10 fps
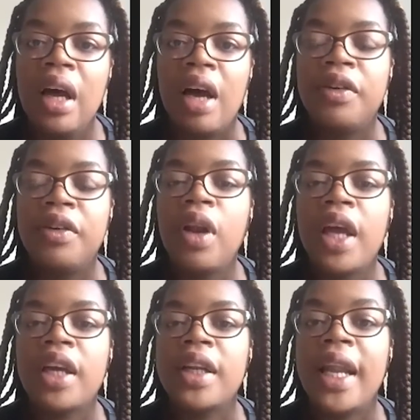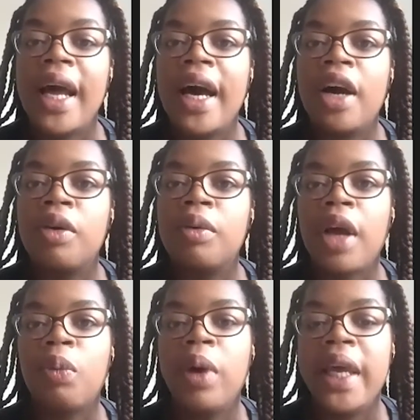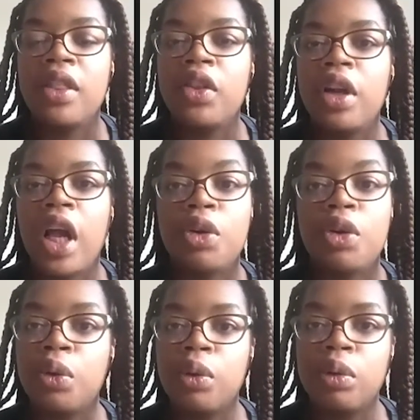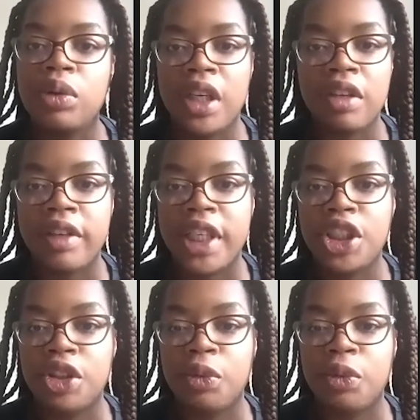I feel like now, like, we're in the like Google generation,